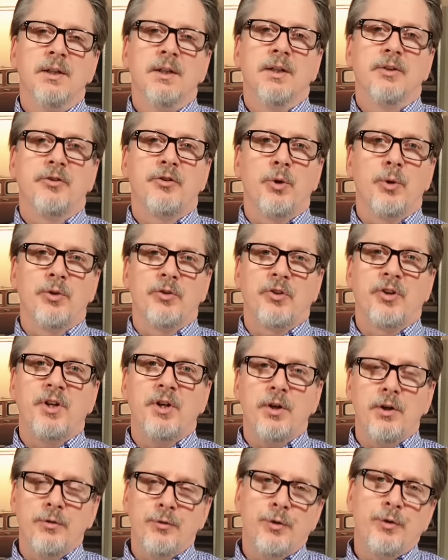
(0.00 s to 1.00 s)
So it's
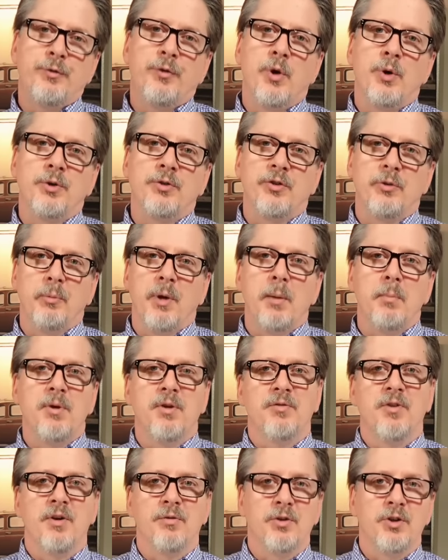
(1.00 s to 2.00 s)
geared for folks that maybe
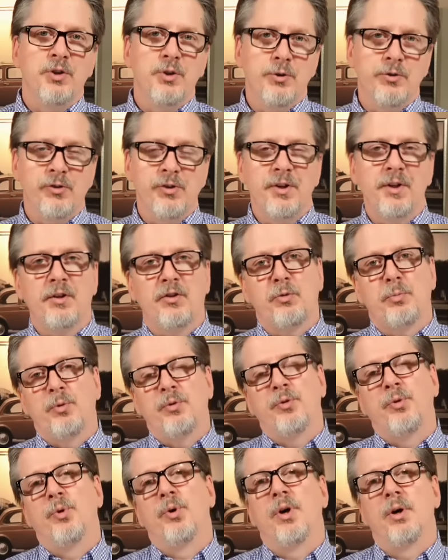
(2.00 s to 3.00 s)
have never used Linux
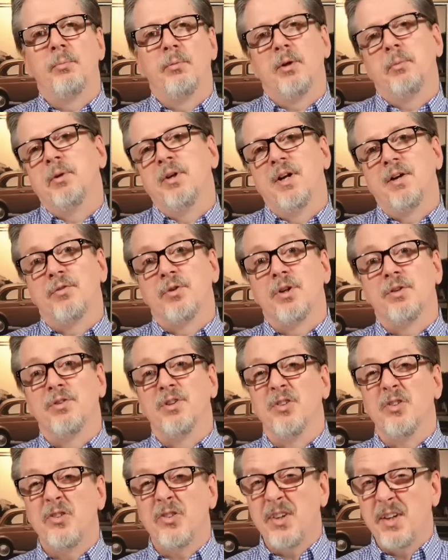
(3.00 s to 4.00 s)
before, maybe never
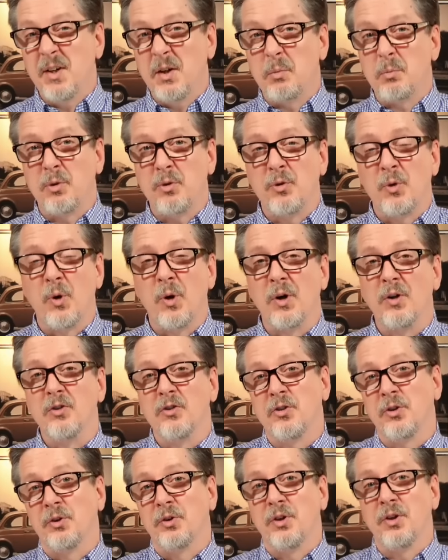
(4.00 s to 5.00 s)
even seen it before,
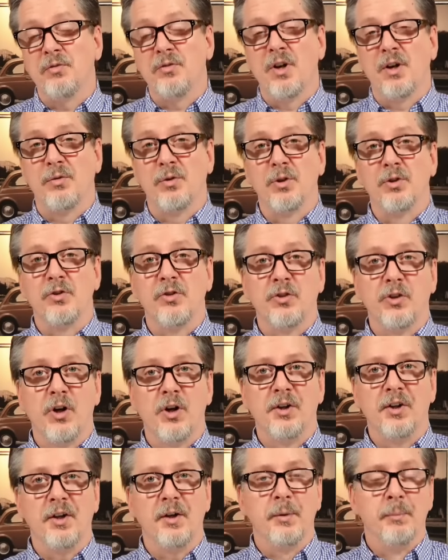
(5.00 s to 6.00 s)
and certainly have never
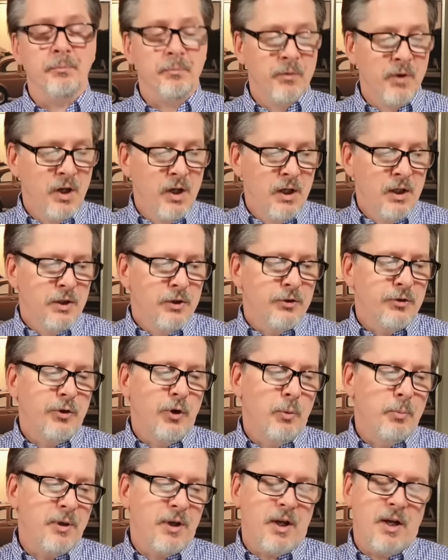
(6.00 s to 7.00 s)
installed it.
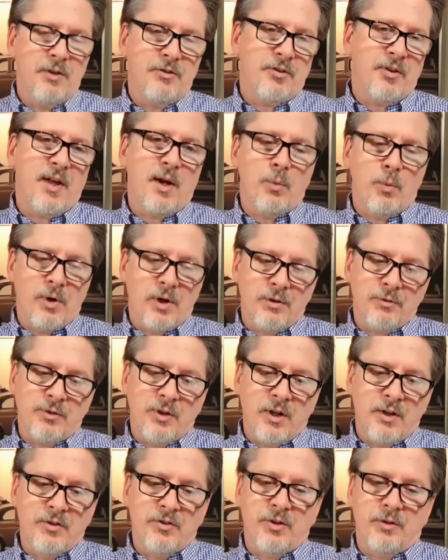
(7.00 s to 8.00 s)
So because of that, what I've
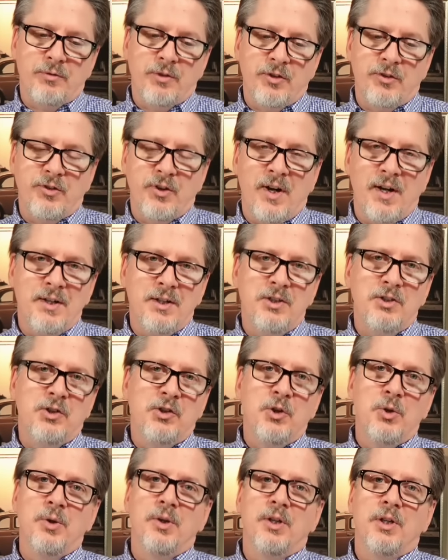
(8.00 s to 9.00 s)
done is I've decided
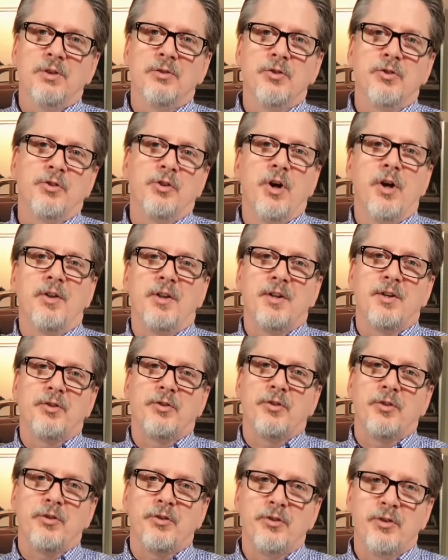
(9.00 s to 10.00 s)
to do an install that
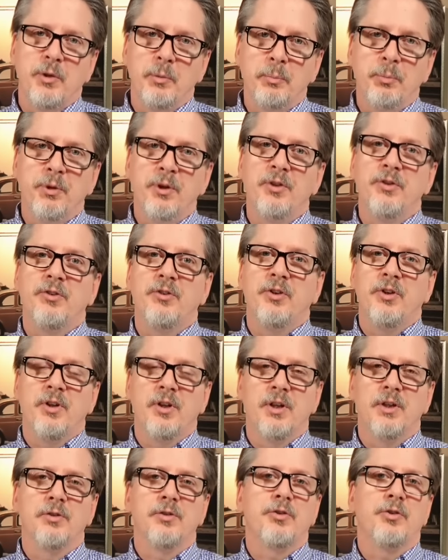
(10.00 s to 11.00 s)
is the simplest
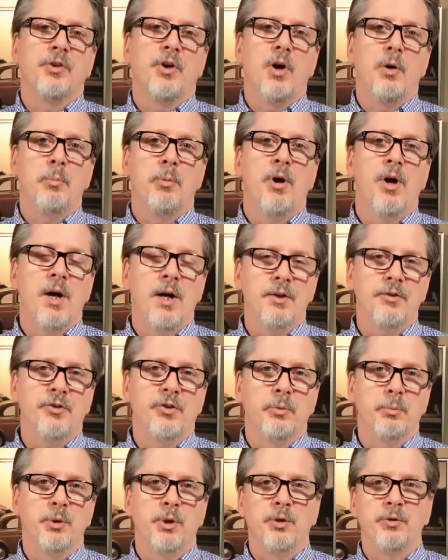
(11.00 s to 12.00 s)
install
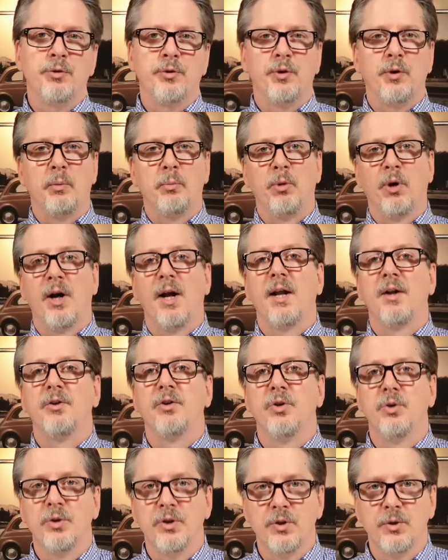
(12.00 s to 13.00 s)
possible for a
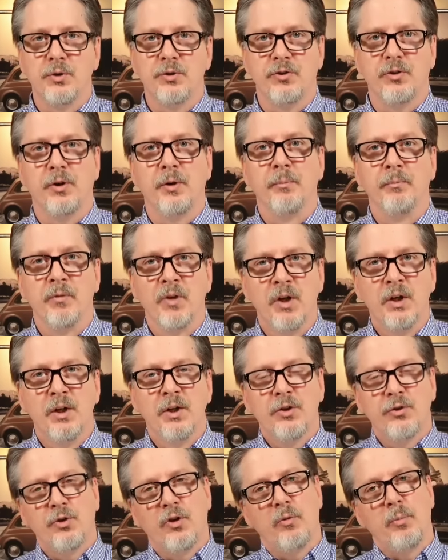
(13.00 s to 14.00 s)
brand new user.
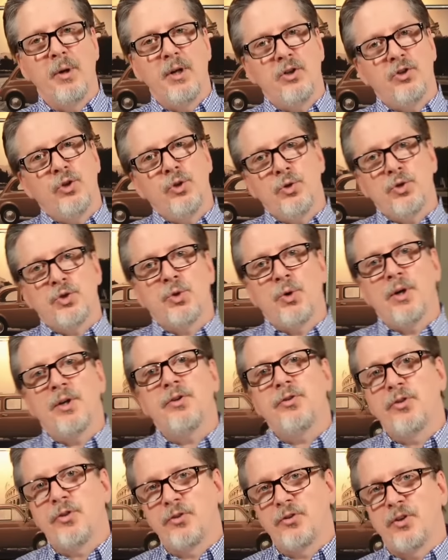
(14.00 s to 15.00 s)
So I've made two
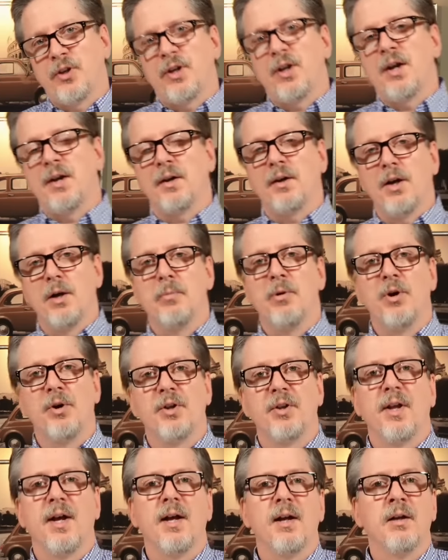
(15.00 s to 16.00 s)
choices that kind of come out
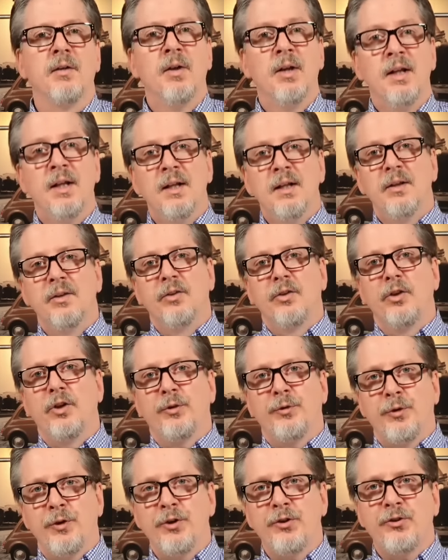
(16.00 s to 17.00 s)
of that. The
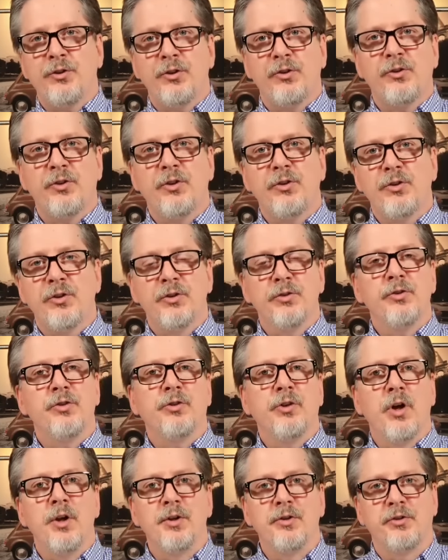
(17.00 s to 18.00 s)
first is this
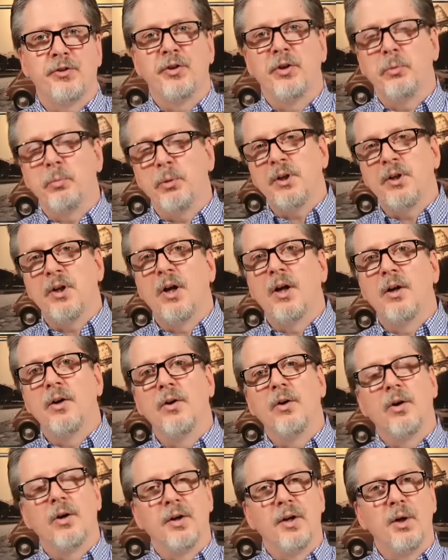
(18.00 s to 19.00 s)
install is going to done
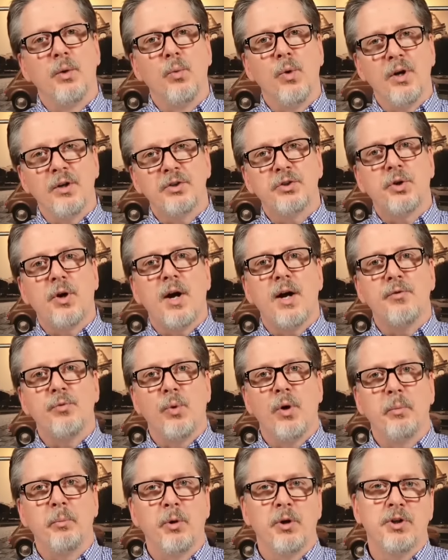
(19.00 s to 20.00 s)
on a one drive,
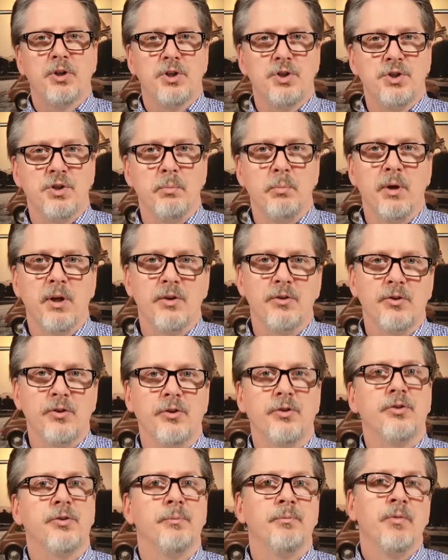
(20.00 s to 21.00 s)
one partition
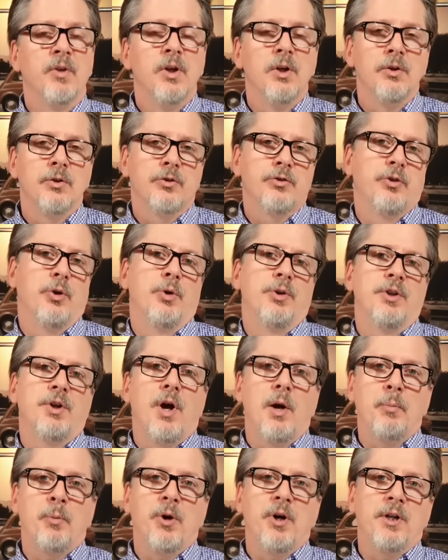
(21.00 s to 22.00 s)
basis. So the
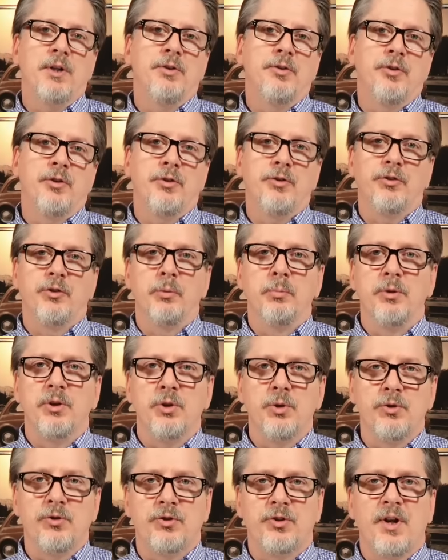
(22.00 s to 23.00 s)
operating system, the
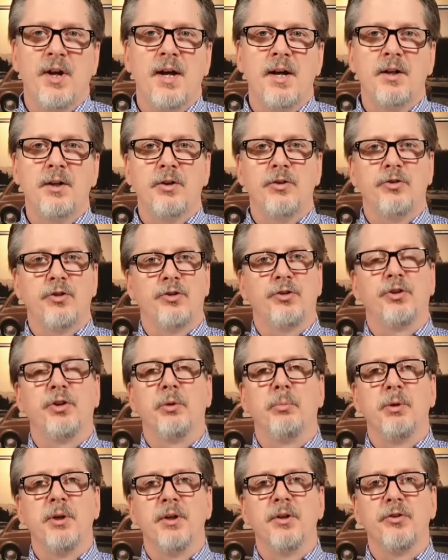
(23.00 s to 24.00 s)
user data is just
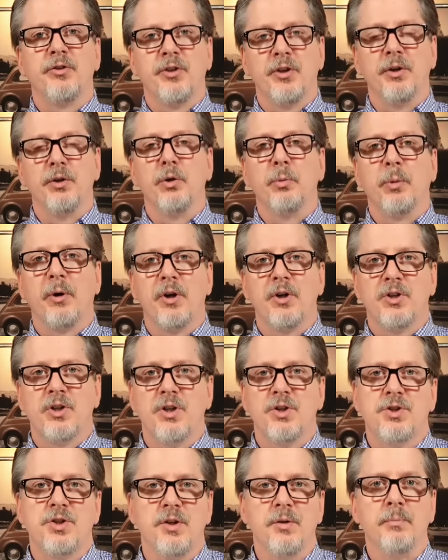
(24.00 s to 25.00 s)
going to be in a single
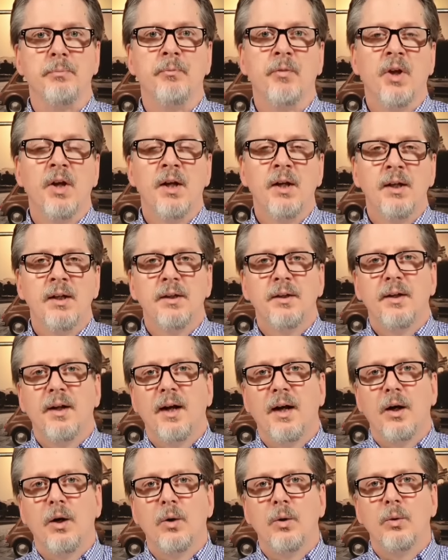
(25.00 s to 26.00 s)
partition.
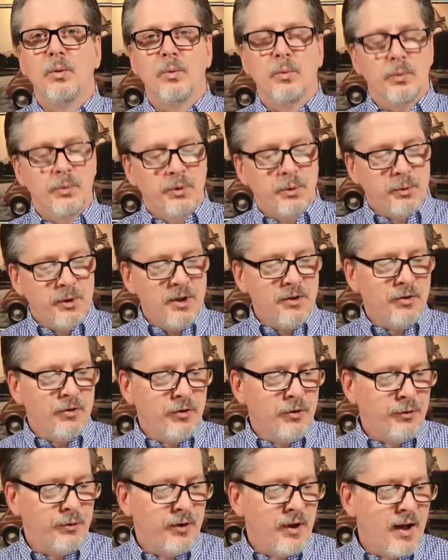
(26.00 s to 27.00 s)
Now, the
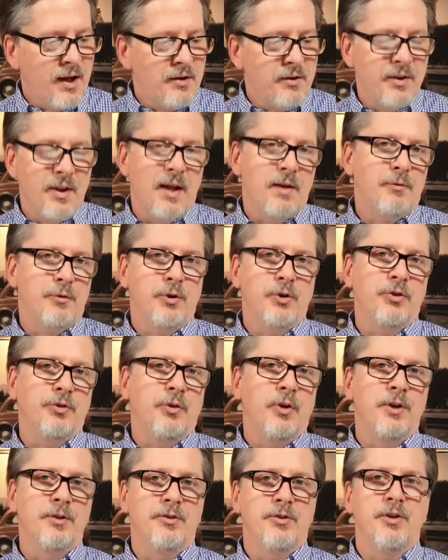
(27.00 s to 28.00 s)
reasons for that are that, first
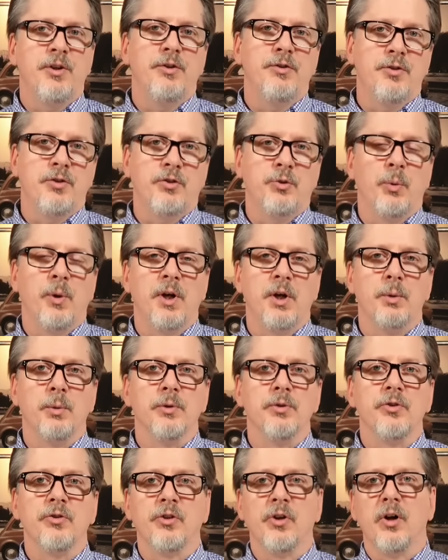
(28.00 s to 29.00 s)
of all, it's the easiest way to
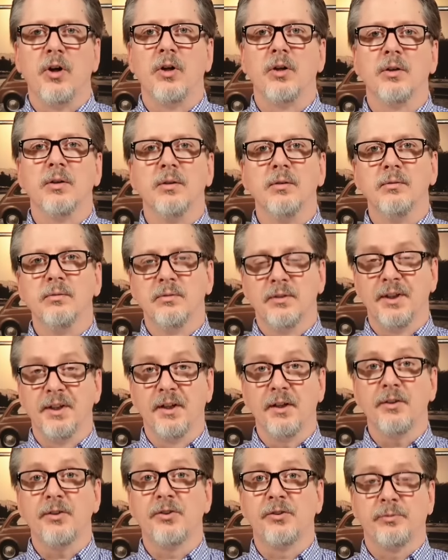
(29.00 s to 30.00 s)
install
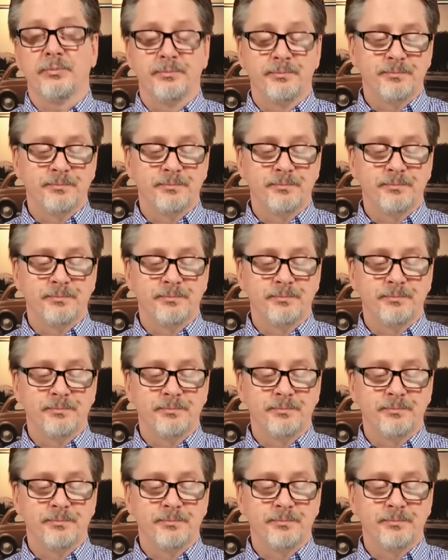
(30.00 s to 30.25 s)
Linux.